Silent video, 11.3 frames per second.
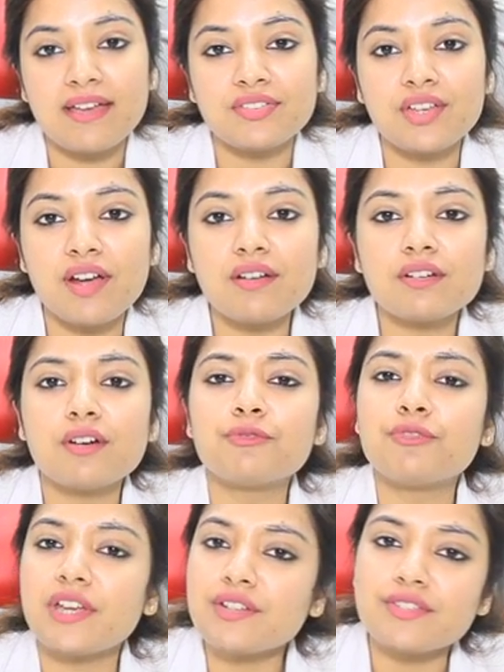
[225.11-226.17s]
There are a
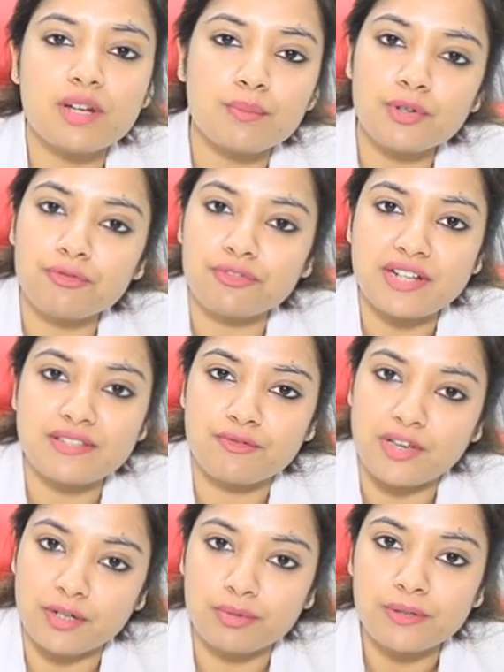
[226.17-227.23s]
various number of threads
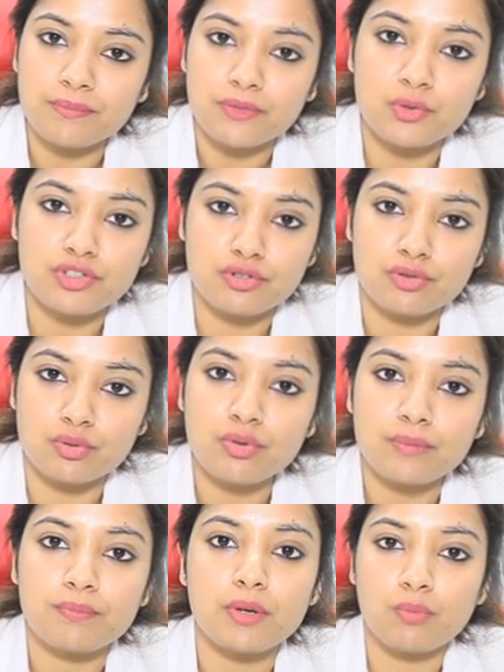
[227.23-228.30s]
available which
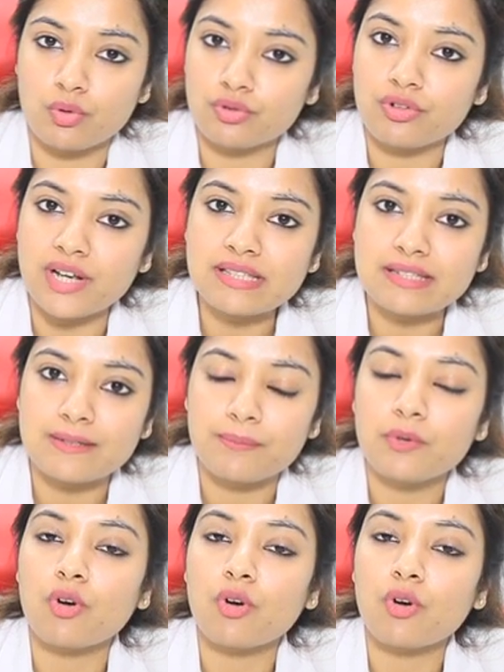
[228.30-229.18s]
include mono threads,